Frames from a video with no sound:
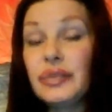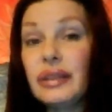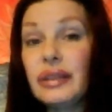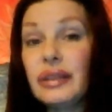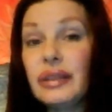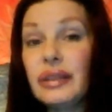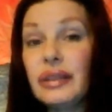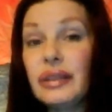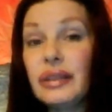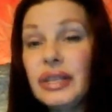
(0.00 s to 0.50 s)
and
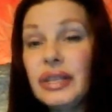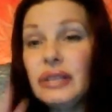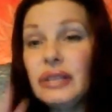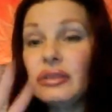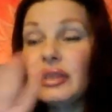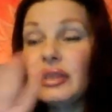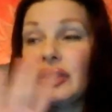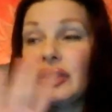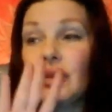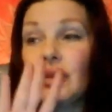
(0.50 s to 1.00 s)
everything looked
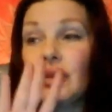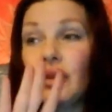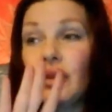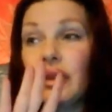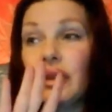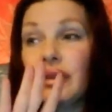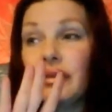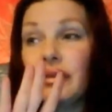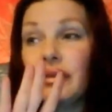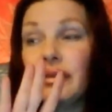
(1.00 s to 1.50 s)
sort
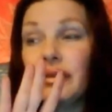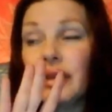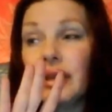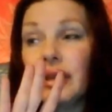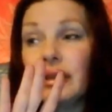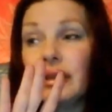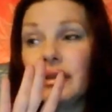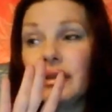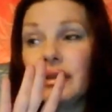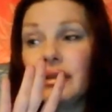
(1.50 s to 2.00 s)
of
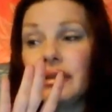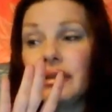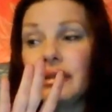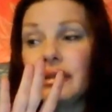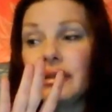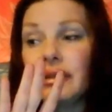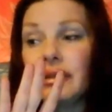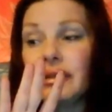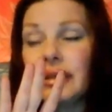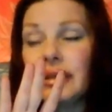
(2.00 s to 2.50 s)

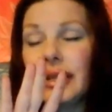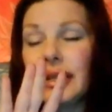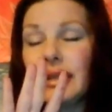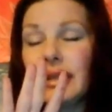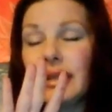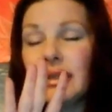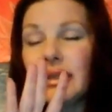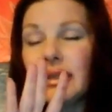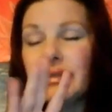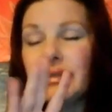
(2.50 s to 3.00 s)

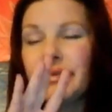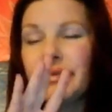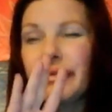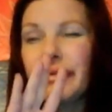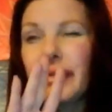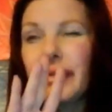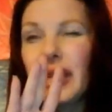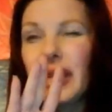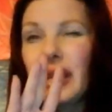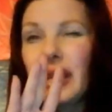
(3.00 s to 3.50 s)

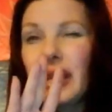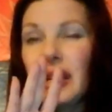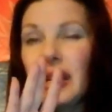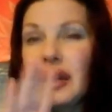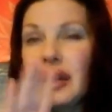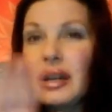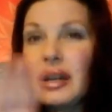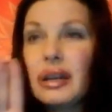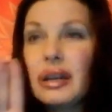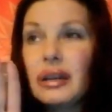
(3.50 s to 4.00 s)

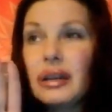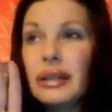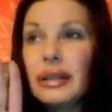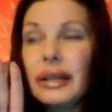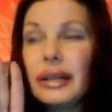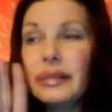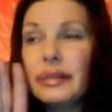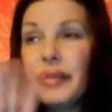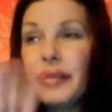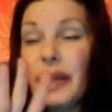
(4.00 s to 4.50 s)

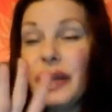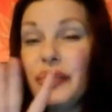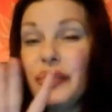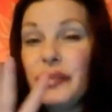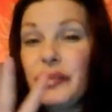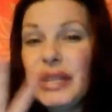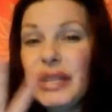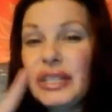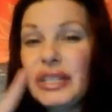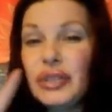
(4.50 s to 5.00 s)
like
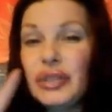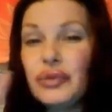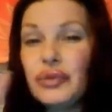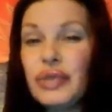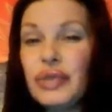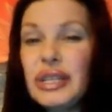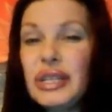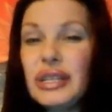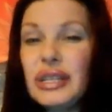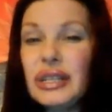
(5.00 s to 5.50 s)
peppermint
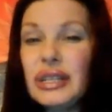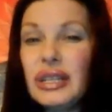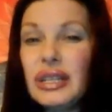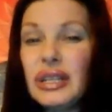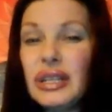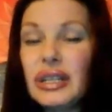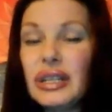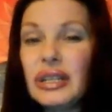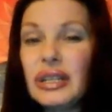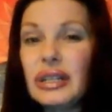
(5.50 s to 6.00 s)
green
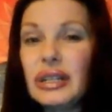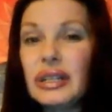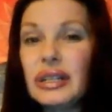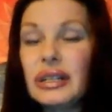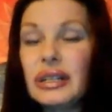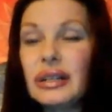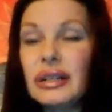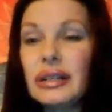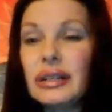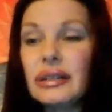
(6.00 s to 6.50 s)

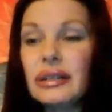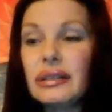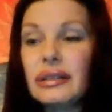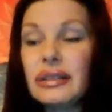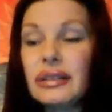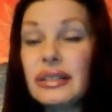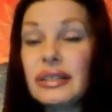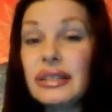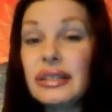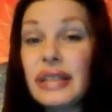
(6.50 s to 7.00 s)

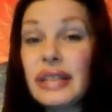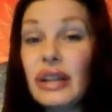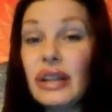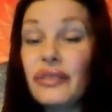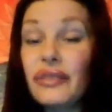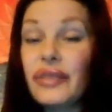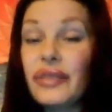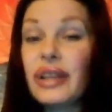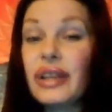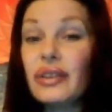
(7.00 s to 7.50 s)

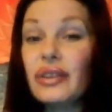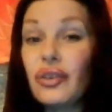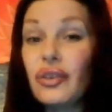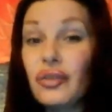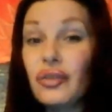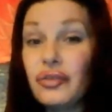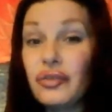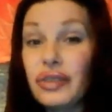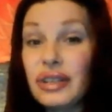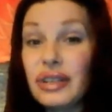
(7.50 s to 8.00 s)
cellophane
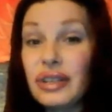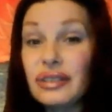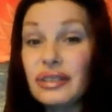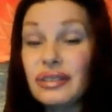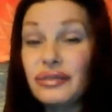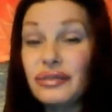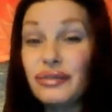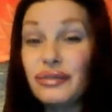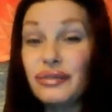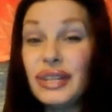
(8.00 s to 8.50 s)
over it,
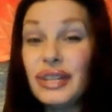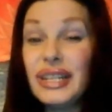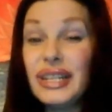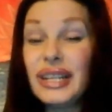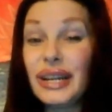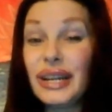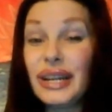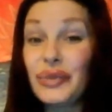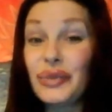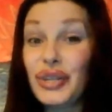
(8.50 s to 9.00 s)
really
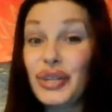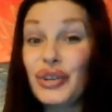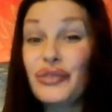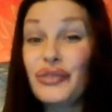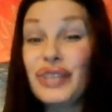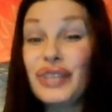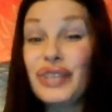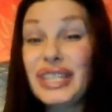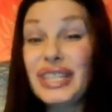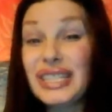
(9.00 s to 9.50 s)
like when you're
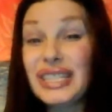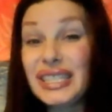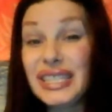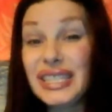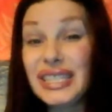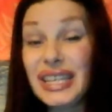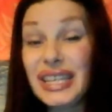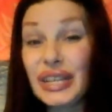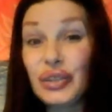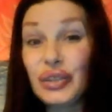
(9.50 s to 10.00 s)
feeling
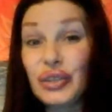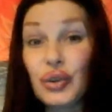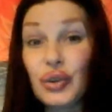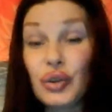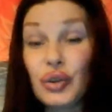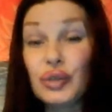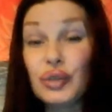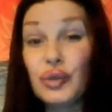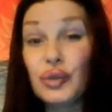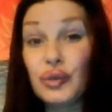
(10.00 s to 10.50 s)
sick and you're going
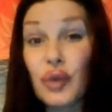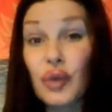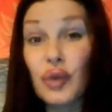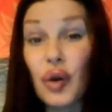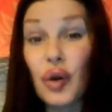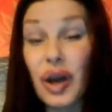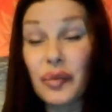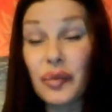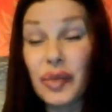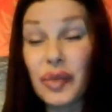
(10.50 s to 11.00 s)
to throw
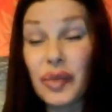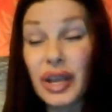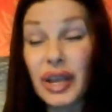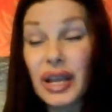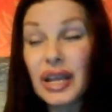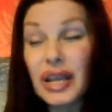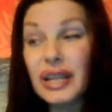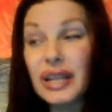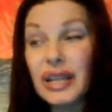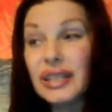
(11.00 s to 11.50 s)
up.
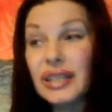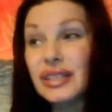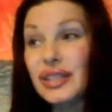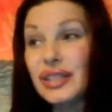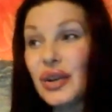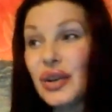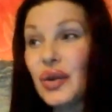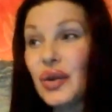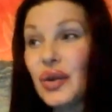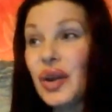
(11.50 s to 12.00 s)

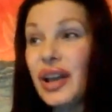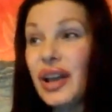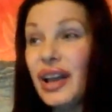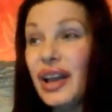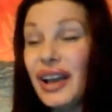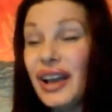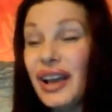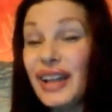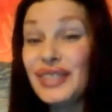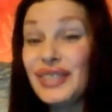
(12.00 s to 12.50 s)
So
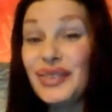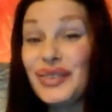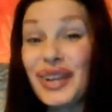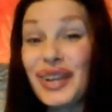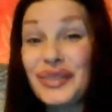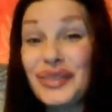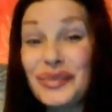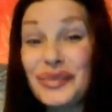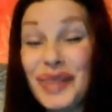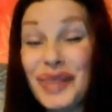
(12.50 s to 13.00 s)
that's what I
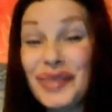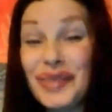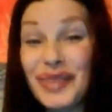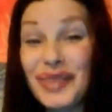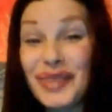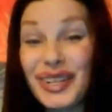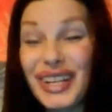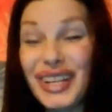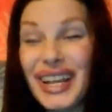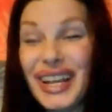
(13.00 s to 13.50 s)
remembered,
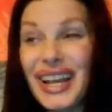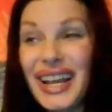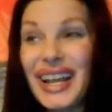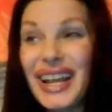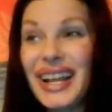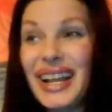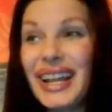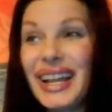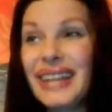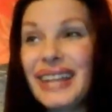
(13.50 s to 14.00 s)

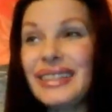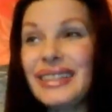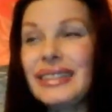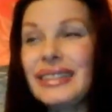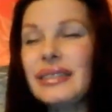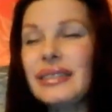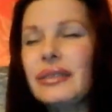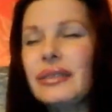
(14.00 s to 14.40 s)
like this